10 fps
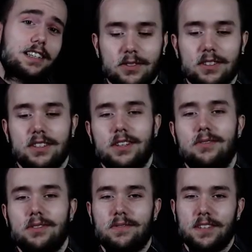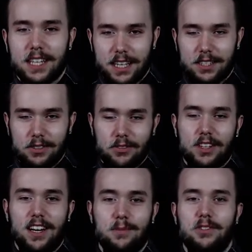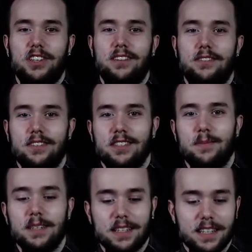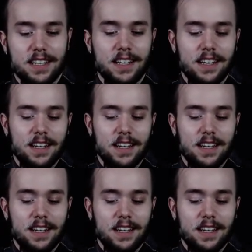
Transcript: Do's and don'ts for tattoo shops, generally speaking.